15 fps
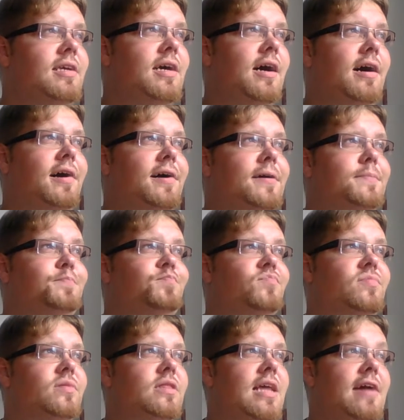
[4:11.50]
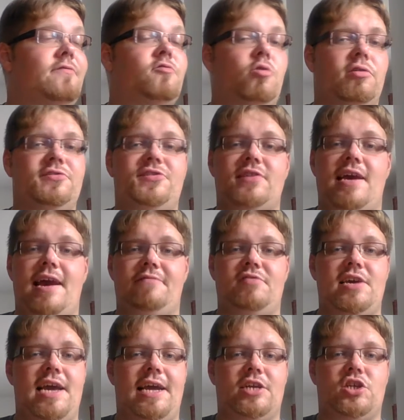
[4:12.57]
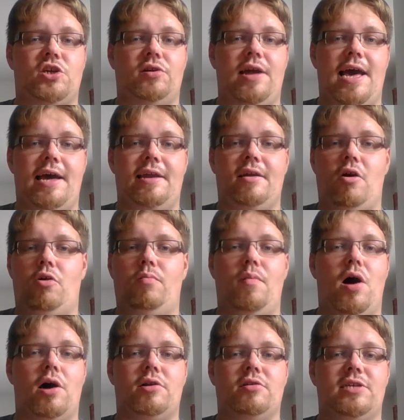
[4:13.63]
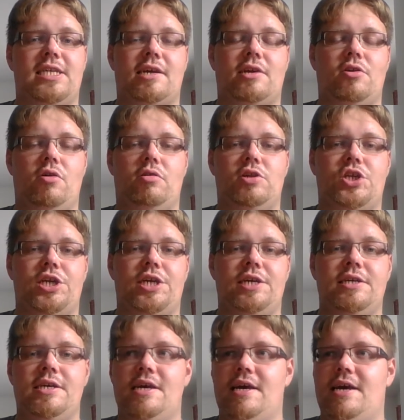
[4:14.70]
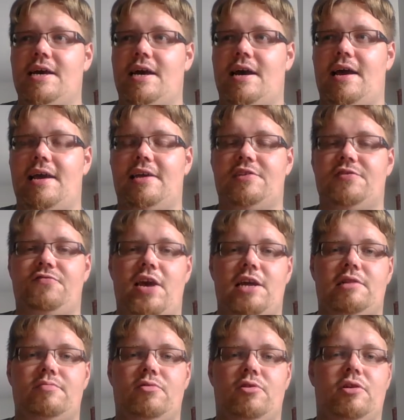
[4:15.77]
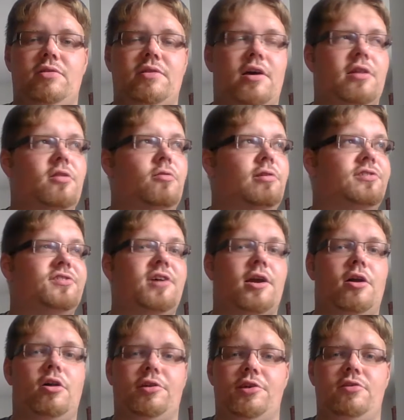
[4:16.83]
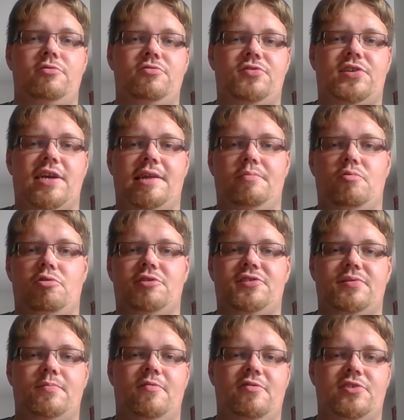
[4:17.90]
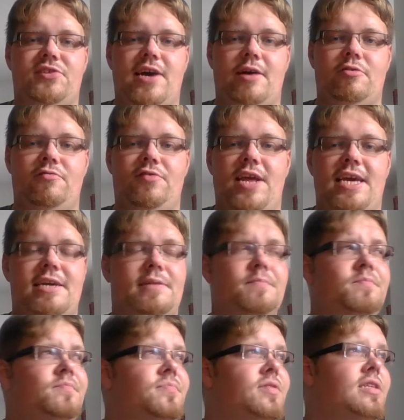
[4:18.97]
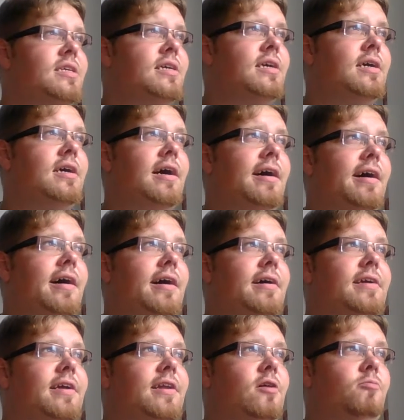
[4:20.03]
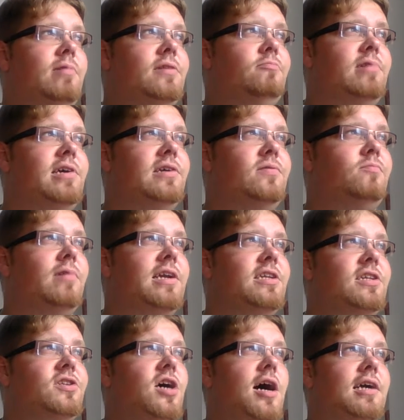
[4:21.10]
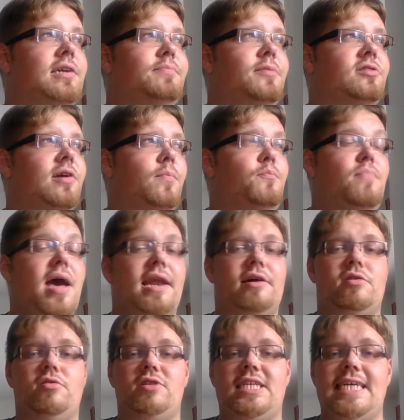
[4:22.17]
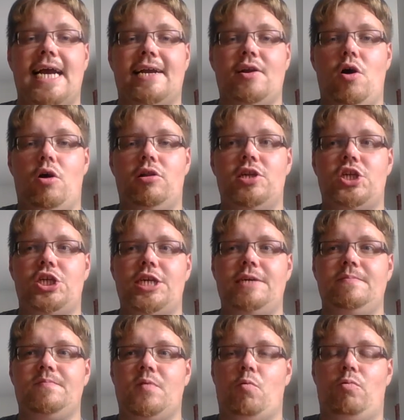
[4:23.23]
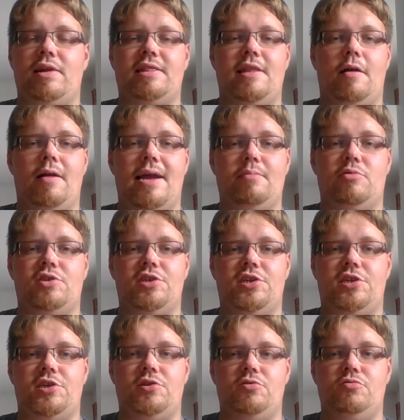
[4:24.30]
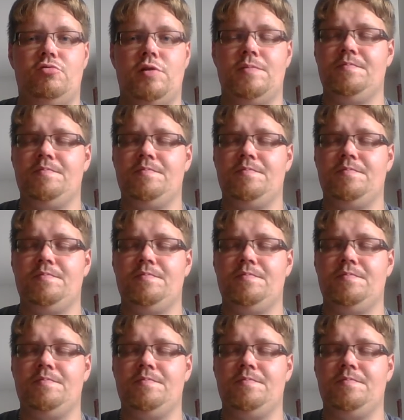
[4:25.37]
Of course, they have the internet. All modern technology is available, although it's not all used anymore. Some of it's out of date. We went and talked about their medical technology, what they're able to do,